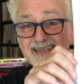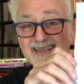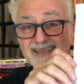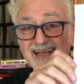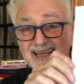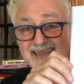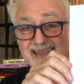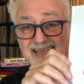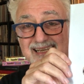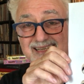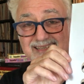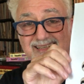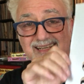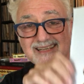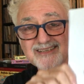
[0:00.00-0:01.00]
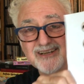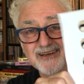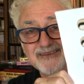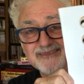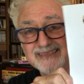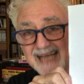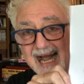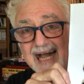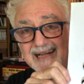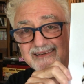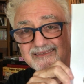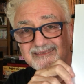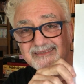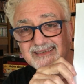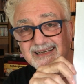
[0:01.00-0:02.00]
like these. These are not
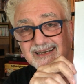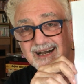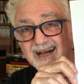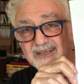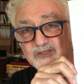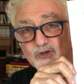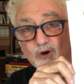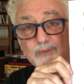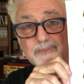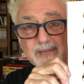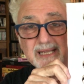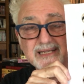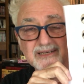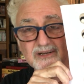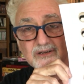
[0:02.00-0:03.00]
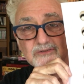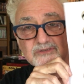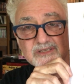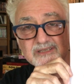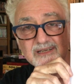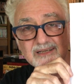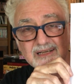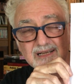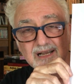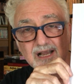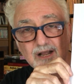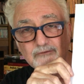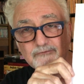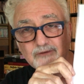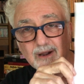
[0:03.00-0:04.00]
torpedoes
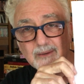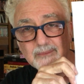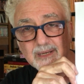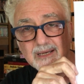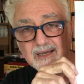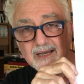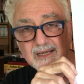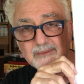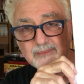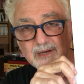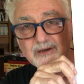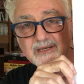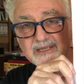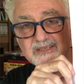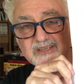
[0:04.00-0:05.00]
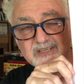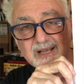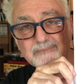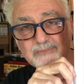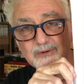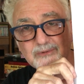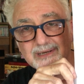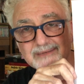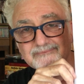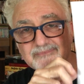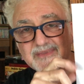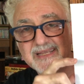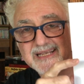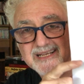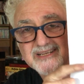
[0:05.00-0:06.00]
from an American submarine.
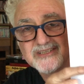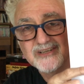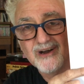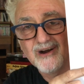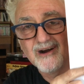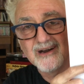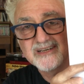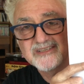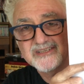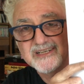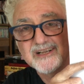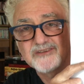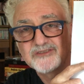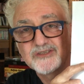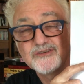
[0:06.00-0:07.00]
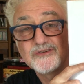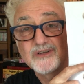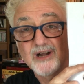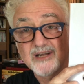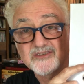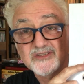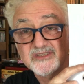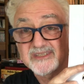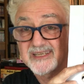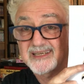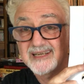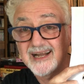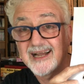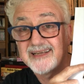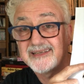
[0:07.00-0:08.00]
These are CO2 cartridges, the
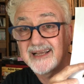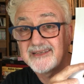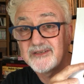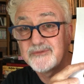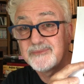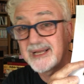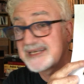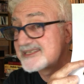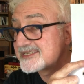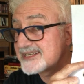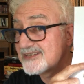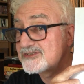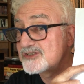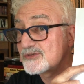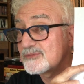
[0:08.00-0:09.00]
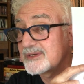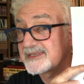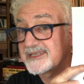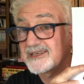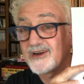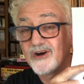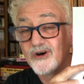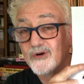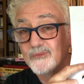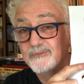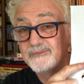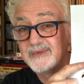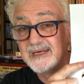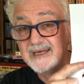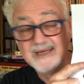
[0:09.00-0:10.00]
kind that you make seltzer with at home.
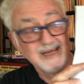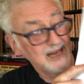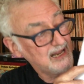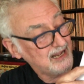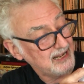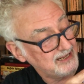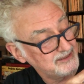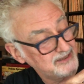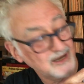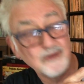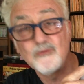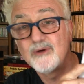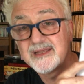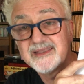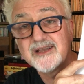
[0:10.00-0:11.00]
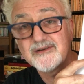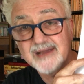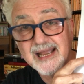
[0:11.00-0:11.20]
And when they're